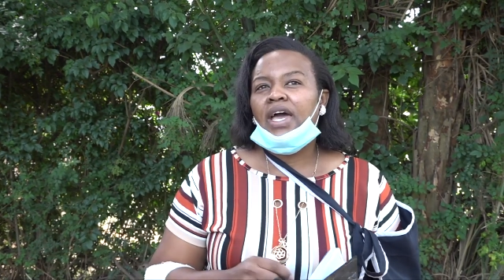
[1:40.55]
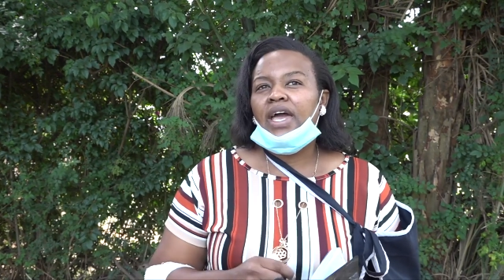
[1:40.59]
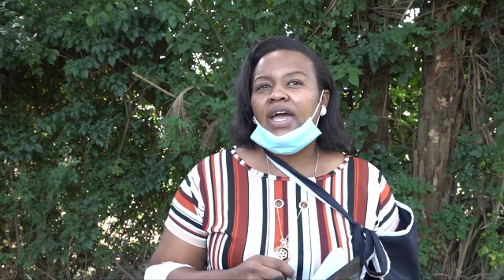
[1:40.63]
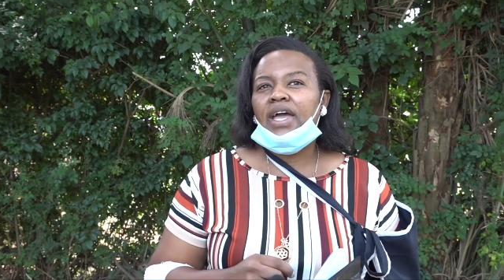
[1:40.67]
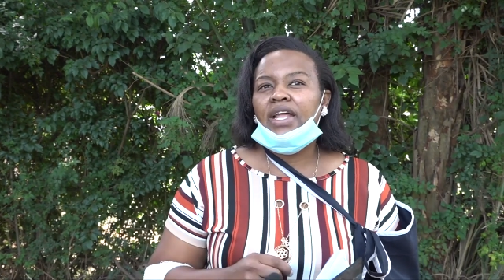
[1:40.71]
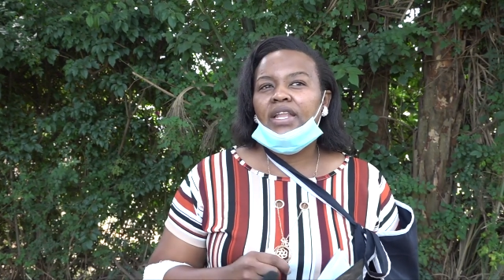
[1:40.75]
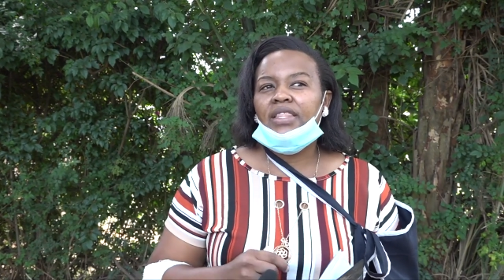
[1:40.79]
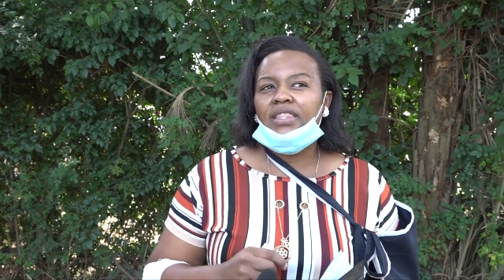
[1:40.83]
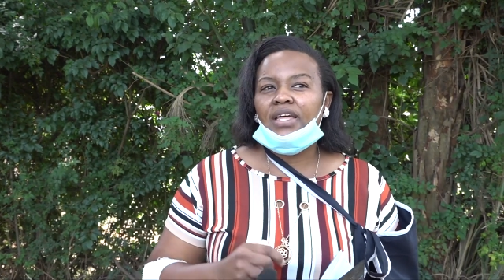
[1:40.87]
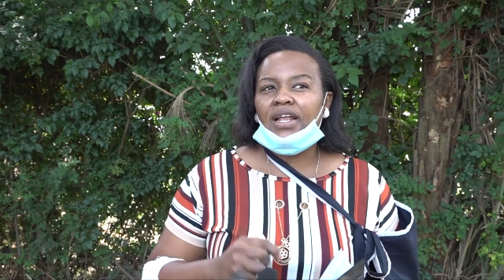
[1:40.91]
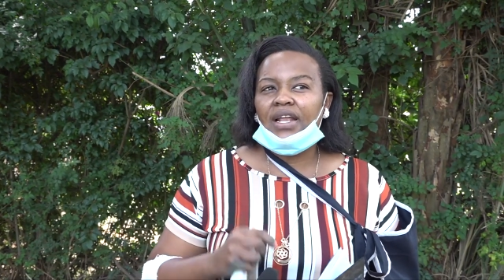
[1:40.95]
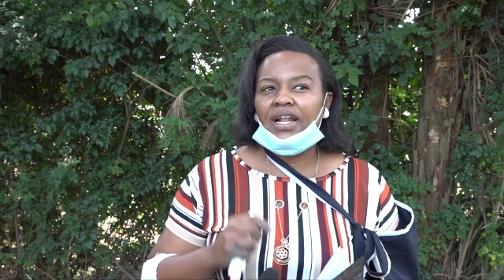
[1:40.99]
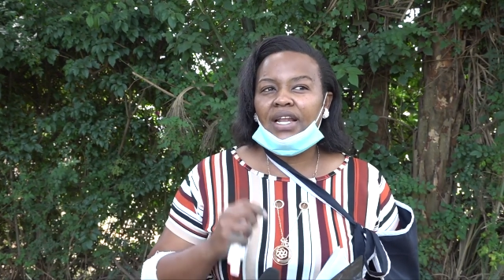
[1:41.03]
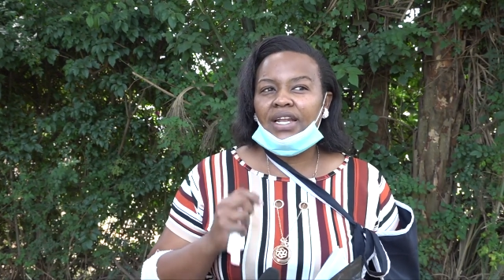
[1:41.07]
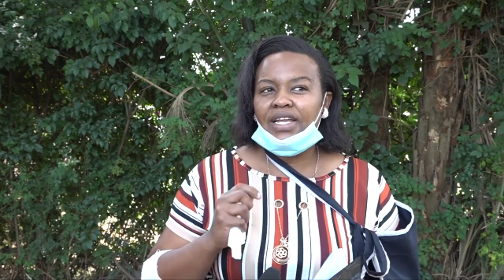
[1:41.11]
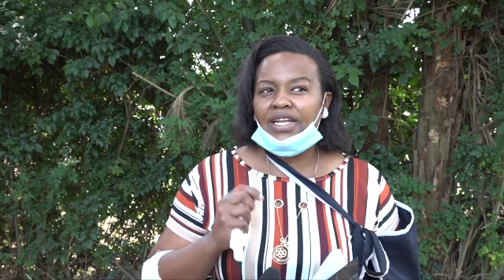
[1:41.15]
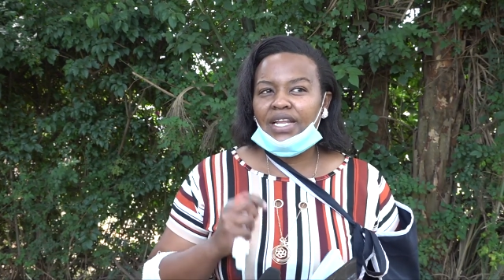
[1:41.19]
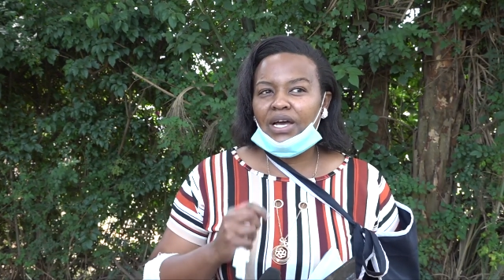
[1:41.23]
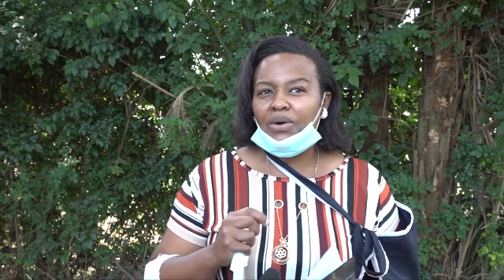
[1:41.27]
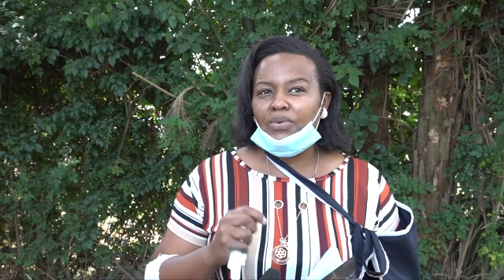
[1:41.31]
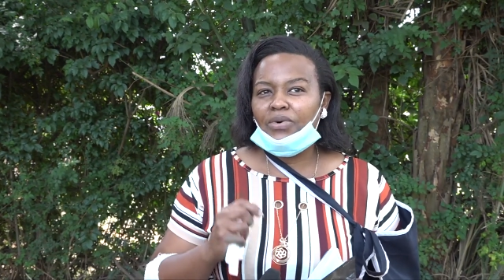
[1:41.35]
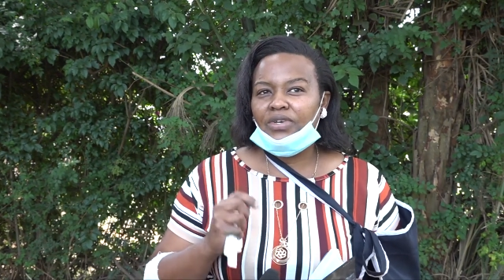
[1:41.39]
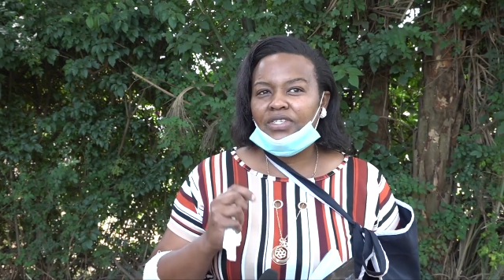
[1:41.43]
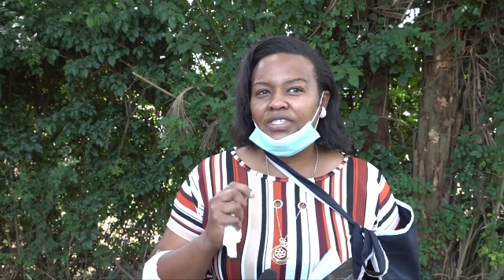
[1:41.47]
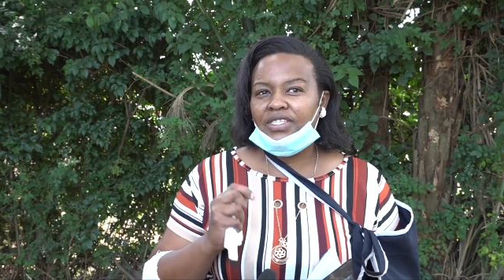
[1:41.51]
And the
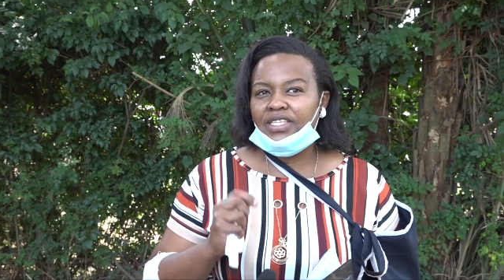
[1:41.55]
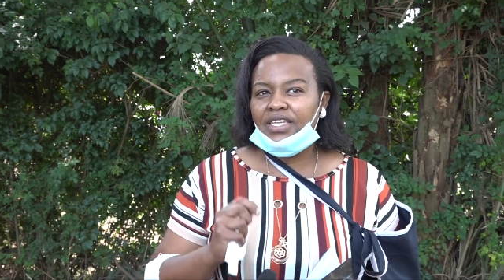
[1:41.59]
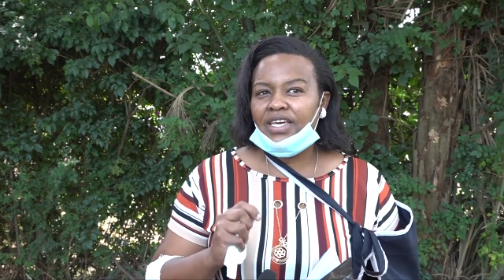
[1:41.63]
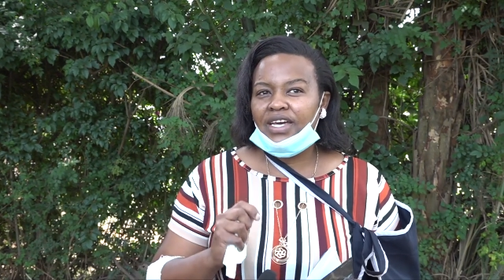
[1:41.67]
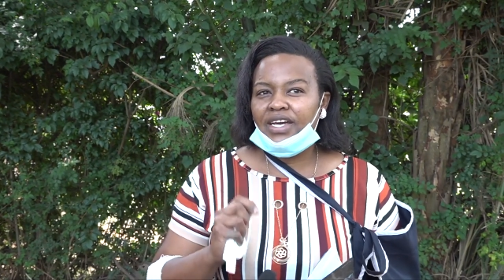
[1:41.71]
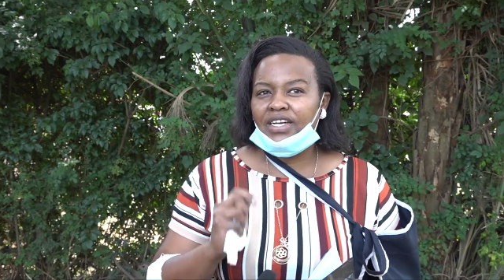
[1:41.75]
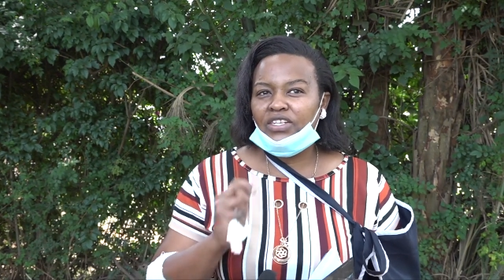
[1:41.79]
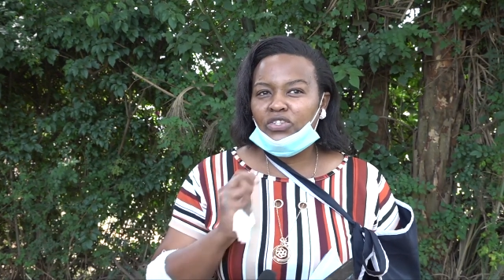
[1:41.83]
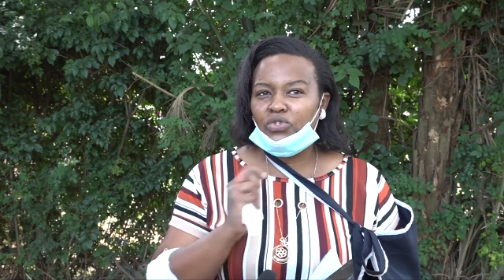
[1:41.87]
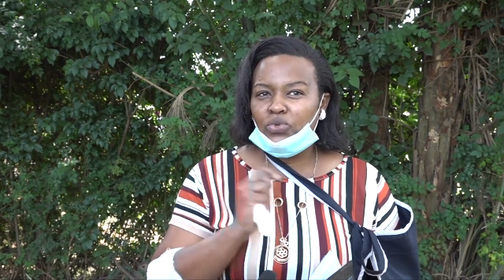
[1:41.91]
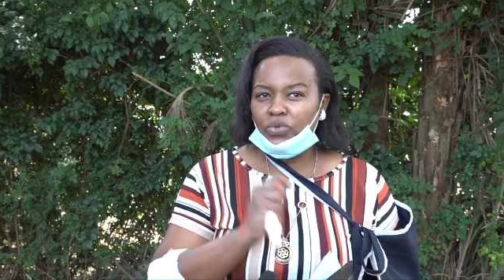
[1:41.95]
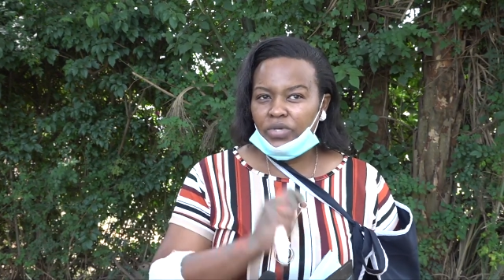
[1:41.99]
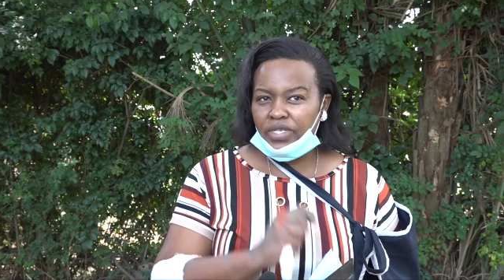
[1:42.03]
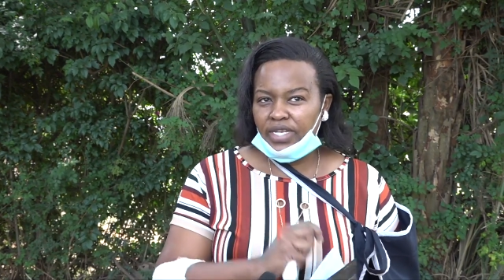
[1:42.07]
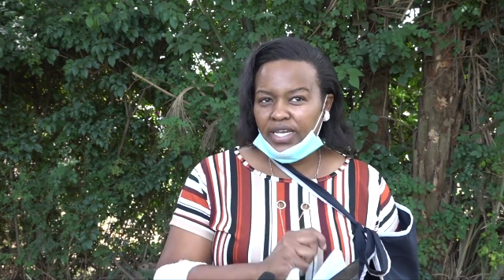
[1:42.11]
cleaner was there 2